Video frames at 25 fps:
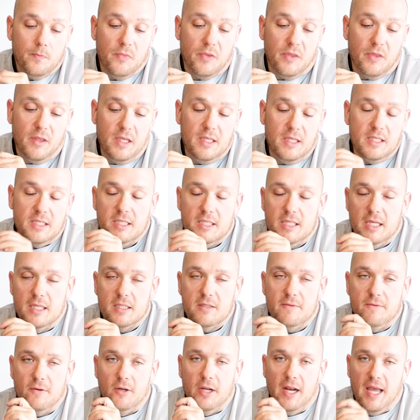the
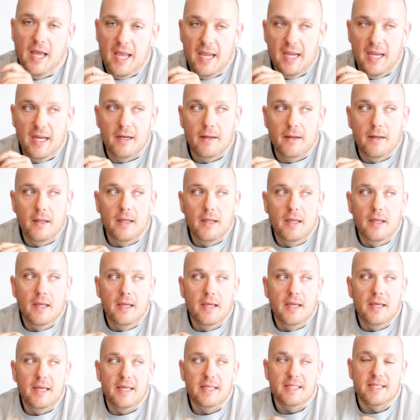6'8"
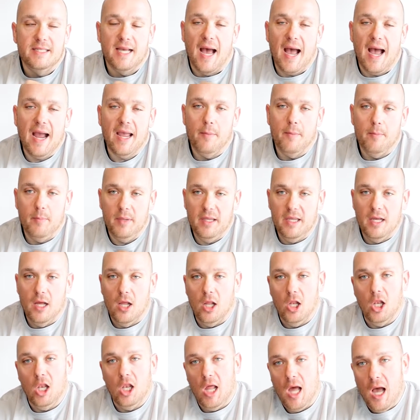is I can be a
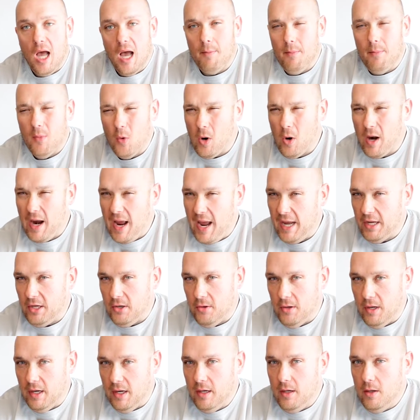lot more
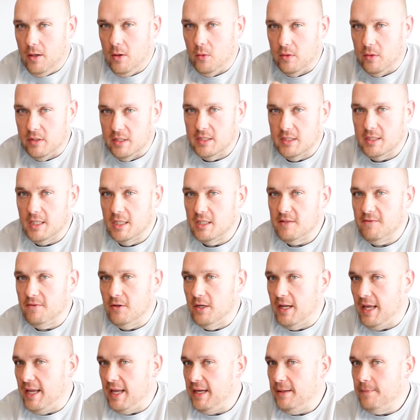accurate with a
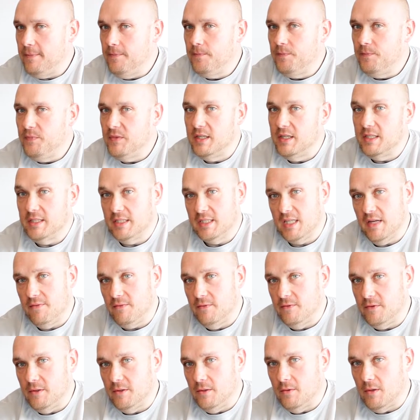6'8" than a
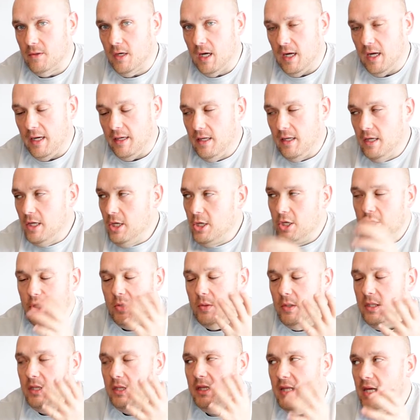7-foot rod.
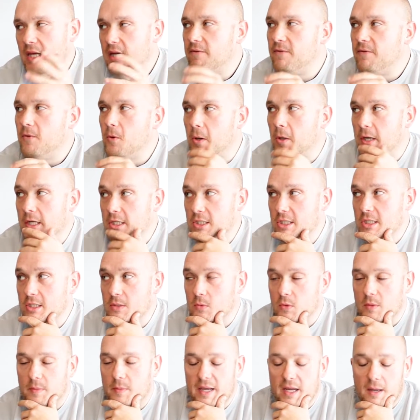You wouldn't think 4
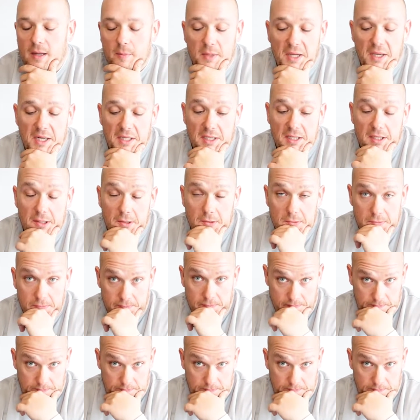inches would make a big deal,